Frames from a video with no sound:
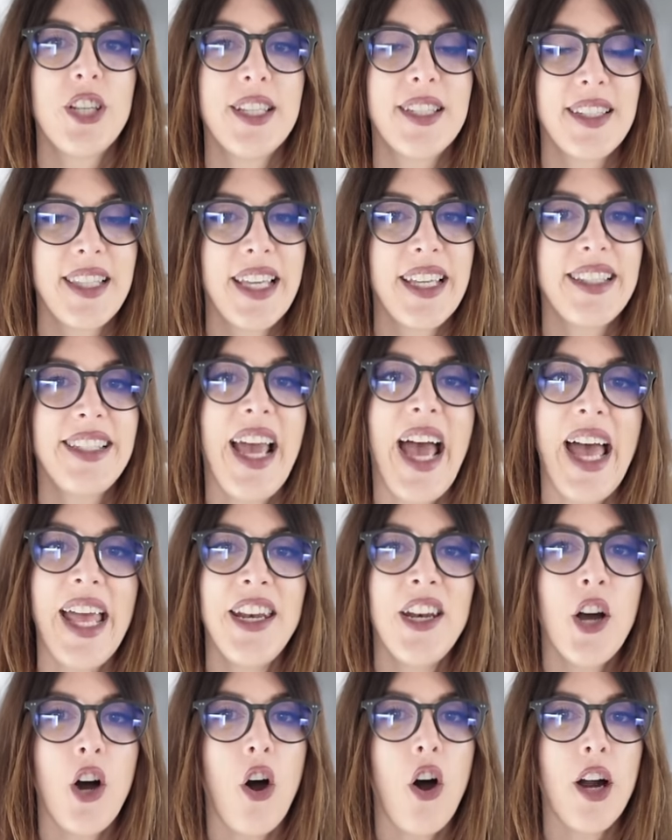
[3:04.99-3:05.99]
is the
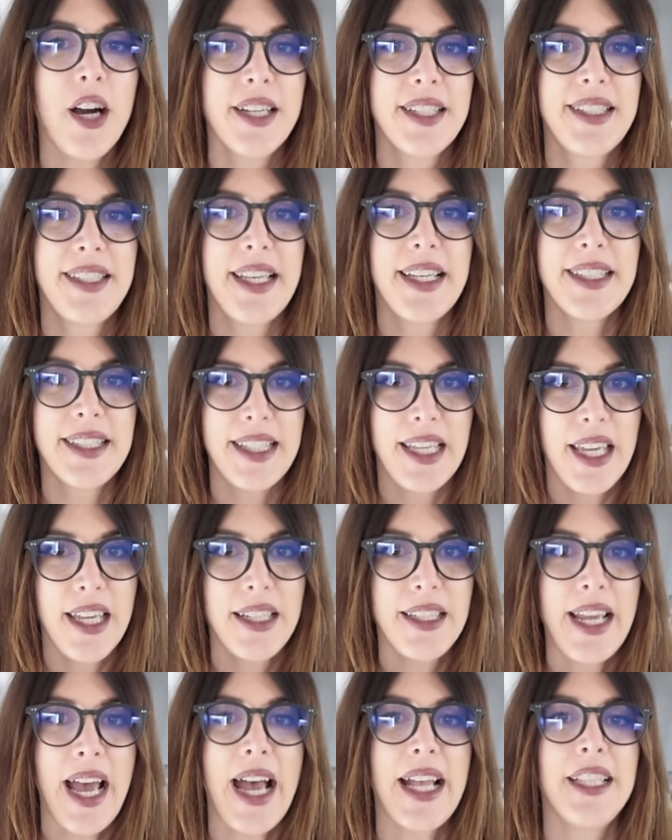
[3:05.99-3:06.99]
10R60
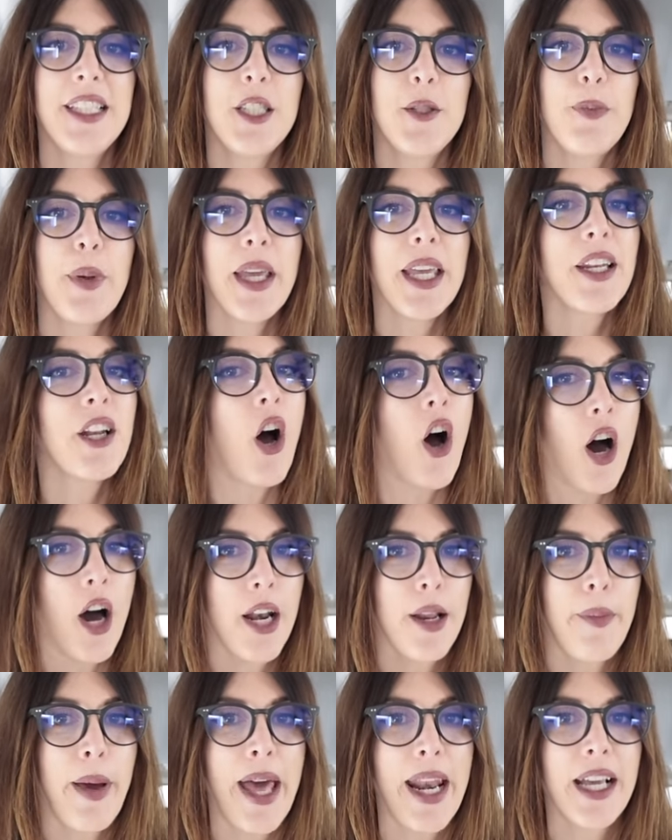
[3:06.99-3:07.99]
10-speed
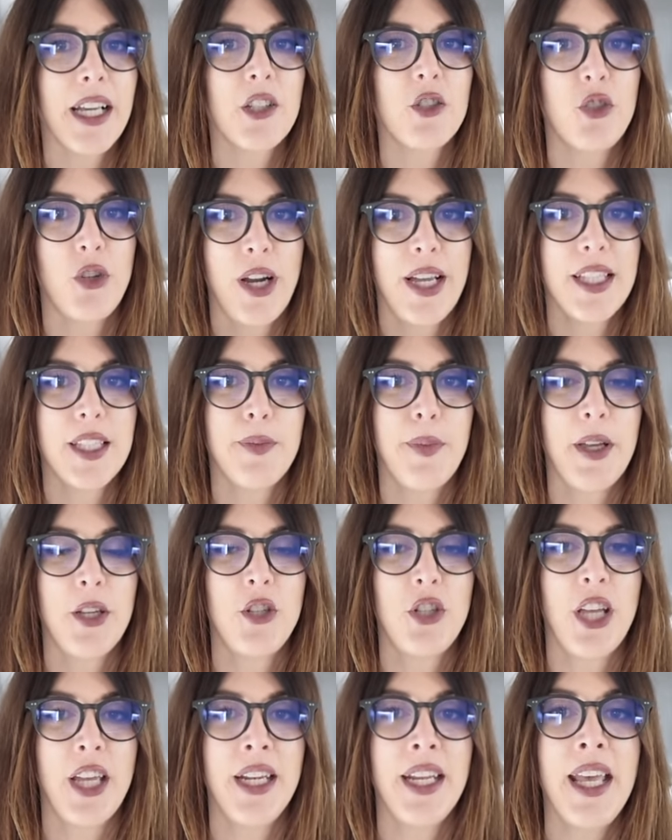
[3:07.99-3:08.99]
automatic
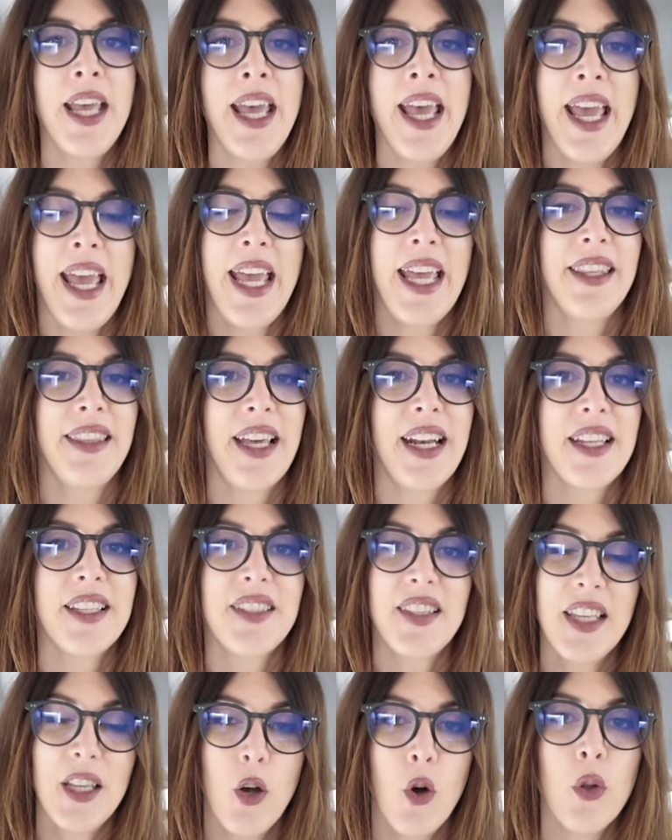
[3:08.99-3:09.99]
transmission, and that is
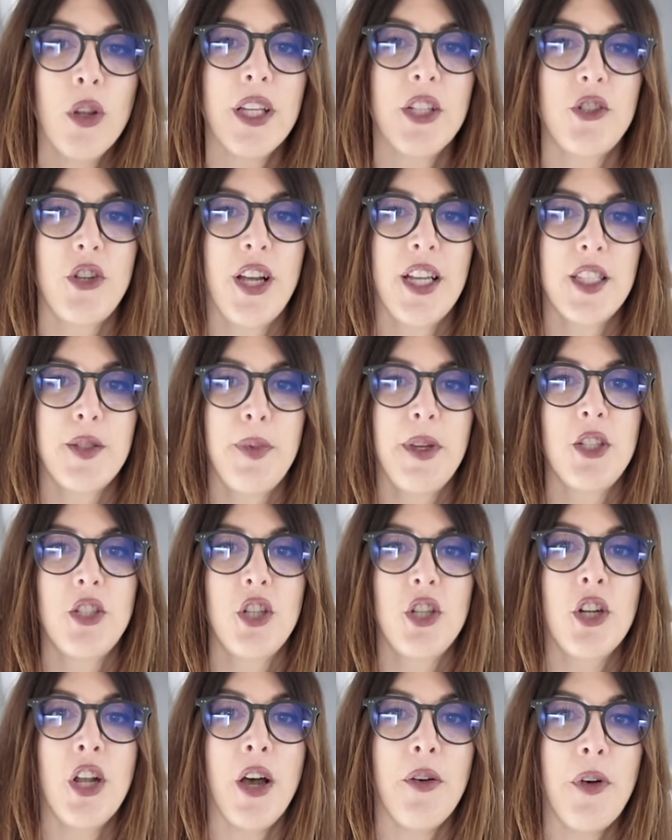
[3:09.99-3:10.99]
the only
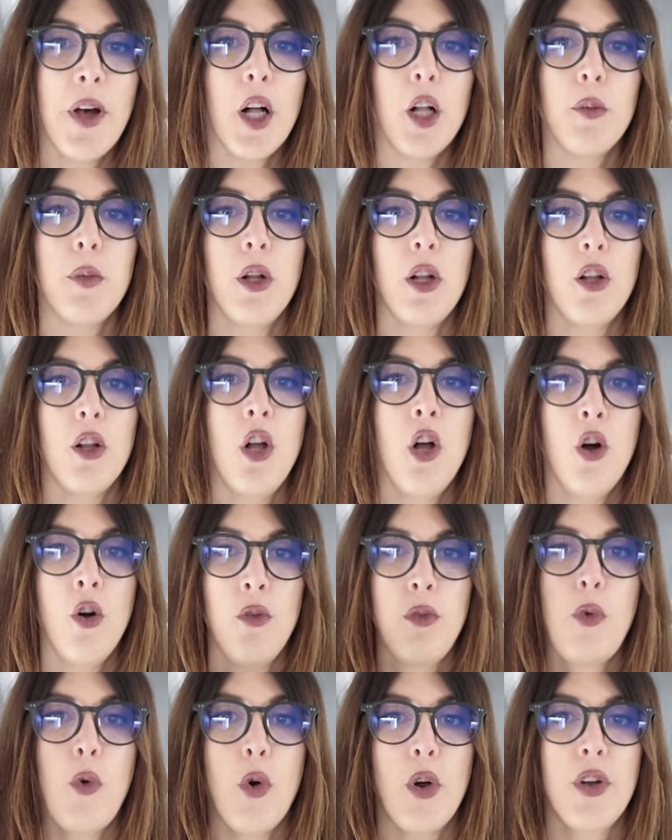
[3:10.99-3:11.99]
transmission available
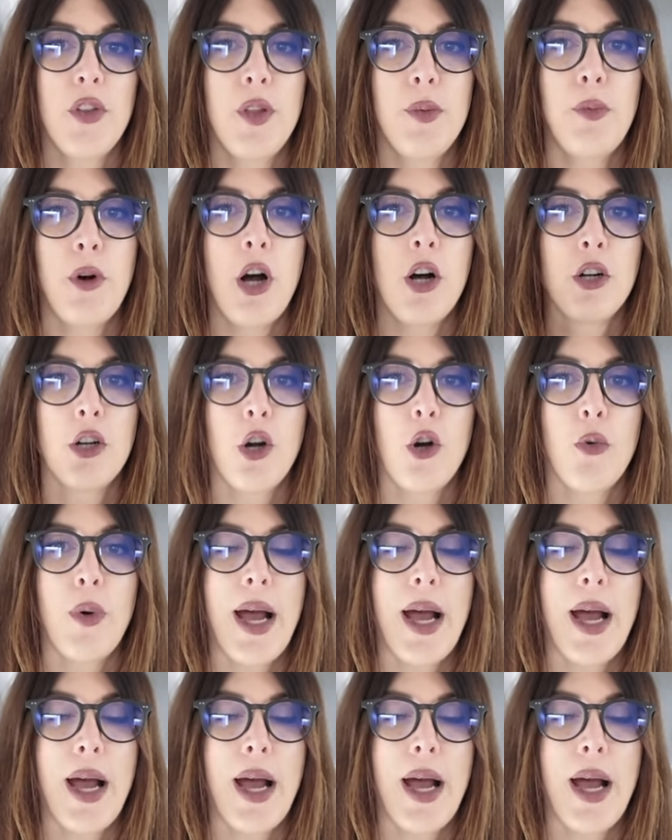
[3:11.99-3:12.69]
for the Bronco